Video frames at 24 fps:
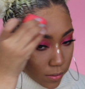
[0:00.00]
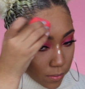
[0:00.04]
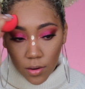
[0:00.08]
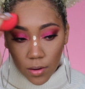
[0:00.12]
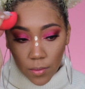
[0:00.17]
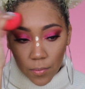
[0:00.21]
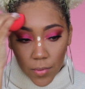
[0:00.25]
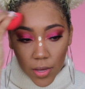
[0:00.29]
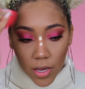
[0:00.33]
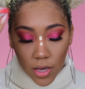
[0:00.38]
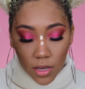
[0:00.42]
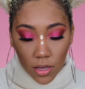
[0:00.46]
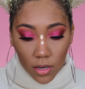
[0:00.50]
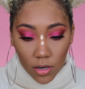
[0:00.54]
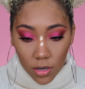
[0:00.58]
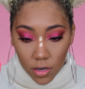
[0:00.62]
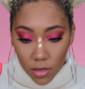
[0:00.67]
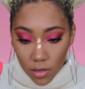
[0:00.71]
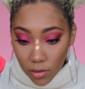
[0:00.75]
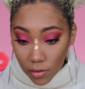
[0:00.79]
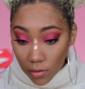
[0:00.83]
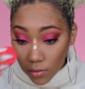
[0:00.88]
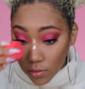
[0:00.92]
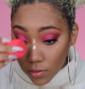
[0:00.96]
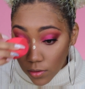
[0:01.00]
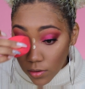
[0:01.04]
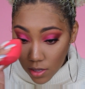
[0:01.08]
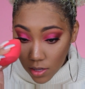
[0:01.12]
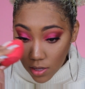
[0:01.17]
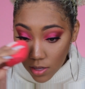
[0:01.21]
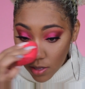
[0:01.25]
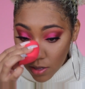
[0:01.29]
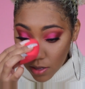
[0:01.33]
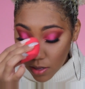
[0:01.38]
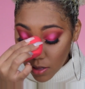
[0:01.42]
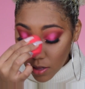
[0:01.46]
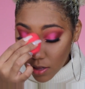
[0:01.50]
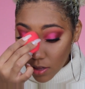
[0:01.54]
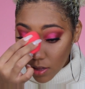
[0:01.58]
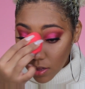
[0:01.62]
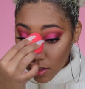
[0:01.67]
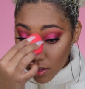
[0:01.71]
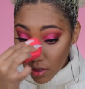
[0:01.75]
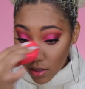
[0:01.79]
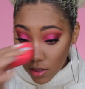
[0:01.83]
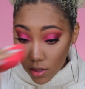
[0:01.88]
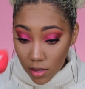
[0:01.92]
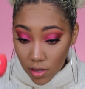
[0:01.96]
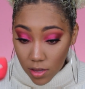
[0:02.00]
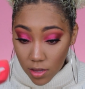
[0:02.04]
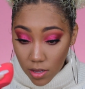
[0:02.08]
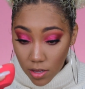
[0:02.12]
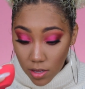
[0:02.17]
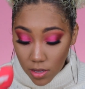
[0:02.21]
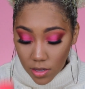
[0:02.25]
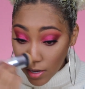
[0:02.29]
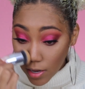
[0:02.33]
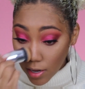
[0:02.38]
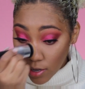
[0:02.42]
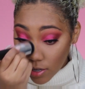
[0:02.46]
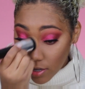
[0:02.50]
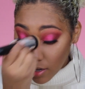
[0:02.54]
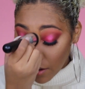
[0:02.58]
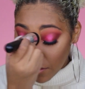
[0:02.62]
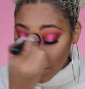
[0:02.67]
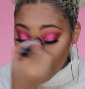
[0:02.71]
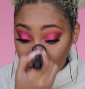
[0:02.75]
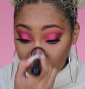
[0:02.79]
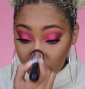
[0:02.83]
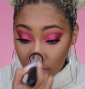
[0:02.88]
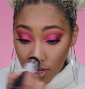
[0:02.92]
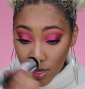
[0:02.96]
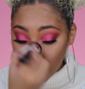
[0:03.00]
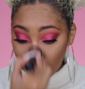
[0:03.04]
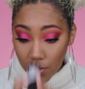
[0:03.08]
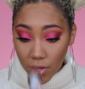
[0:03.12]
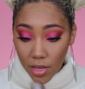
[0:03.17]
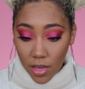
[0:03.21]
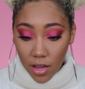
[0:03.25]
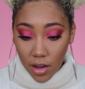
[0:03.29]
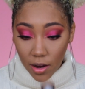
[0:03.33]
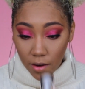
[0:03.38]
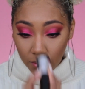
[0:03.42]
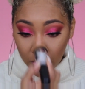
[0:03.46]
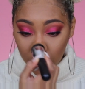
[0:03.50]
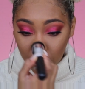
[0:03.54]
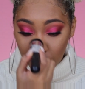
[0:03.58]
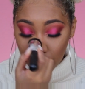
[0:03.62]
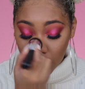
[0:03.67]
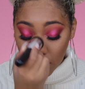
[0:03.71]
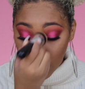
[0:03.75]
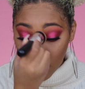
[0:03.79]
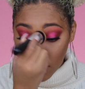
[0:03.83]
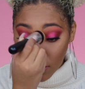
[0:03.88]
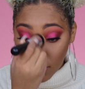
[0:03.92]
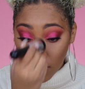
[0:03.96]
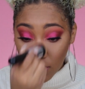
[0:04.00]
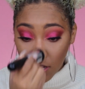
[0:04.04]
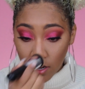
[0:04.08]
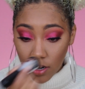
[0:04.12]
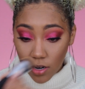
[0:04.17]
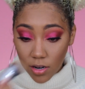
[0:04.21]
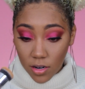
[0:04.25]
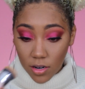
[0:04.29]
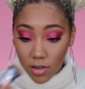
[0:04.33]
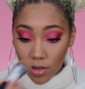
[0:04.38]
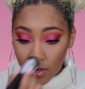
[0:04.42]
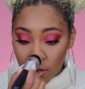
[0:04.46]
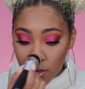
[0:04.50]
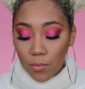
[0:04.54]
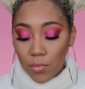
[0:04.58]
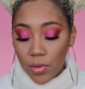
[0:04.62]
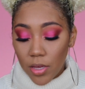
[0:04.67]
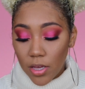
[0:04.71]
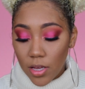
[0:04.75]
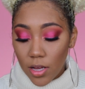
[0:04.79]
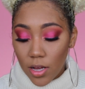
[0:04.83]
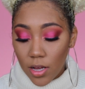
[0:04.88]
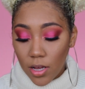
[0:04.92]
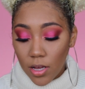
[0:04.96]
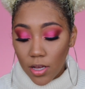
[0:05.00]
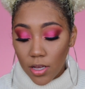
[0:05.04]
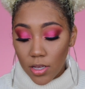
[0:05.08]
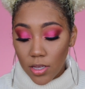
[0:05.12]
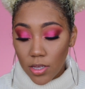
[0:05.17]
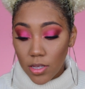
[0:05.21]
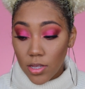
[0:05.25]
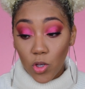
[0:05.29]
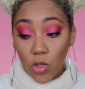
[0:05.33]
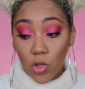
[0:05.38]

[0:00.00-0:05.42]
We're making do. Yeah, definitely be careful with this glitter because